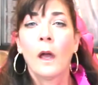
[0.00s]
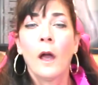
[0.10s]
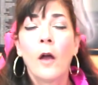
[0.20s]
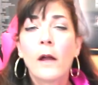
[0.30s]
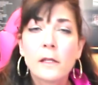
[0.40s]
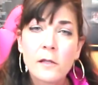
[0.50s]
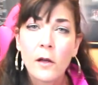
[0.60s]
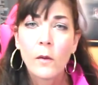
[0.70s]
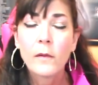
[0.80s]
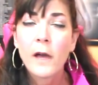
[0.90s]
all right,
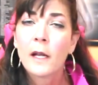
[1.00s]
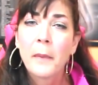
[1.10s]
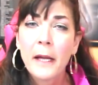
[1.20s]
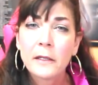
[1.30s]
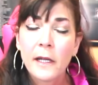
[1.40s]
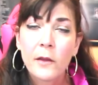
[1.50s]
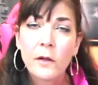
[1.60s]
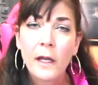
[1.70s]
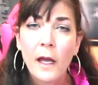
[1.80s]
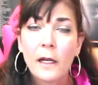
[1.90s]
so we've got it back together
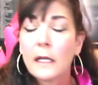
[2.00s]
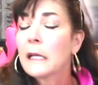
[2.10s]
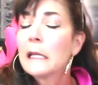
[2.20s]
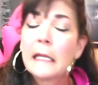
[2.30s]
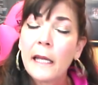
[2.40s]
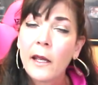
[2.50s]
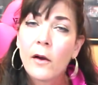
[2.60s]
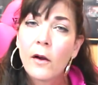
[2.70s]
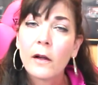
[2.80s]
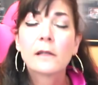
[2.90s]
again, and a clean
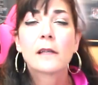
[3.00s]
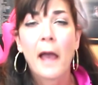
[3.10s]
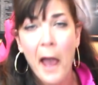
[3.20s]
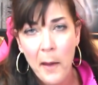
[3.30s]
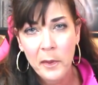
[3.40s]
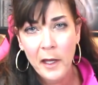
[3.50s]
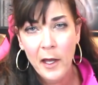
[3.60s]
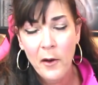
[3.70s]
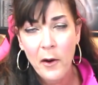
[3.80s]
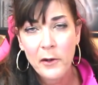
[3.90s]
AR is a
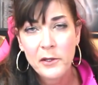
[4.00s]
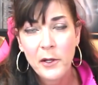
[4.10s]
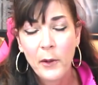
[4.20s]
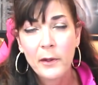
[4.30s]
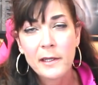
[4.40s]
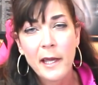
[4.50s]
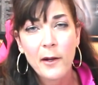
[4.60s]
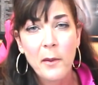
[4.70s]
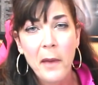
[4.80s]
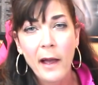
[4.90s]
happy AR. So let's head
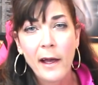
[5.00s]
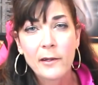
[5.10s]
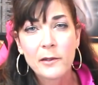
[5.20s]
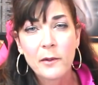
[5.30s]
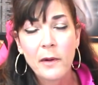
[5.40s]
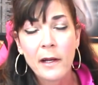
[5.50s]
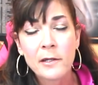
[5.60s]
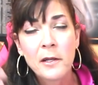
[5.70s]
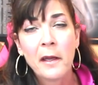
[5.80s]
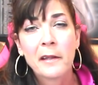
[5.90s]
on back out to the
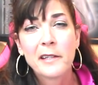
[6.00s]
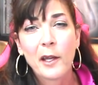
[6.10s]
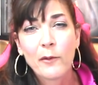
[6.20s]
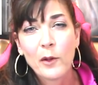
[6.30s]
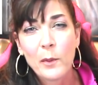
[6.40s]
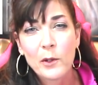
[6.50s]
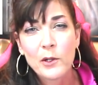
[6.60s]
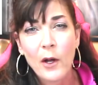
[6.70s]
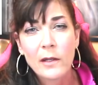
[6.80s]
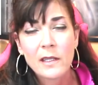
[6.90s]
range, take a few more
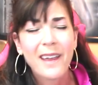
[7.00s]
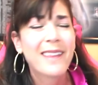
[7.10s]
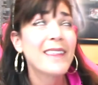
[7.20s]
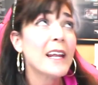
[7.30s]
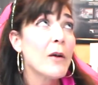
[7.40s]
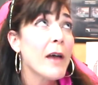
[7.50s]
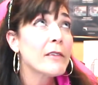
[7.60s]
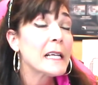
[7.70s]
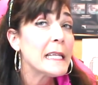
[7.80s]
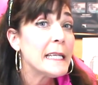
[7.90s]
shots. Then I'll have
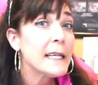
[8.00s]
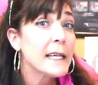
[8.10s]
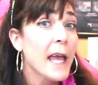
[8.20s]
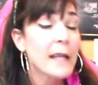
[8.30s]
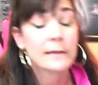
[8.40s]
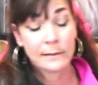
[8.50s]
to clean it again.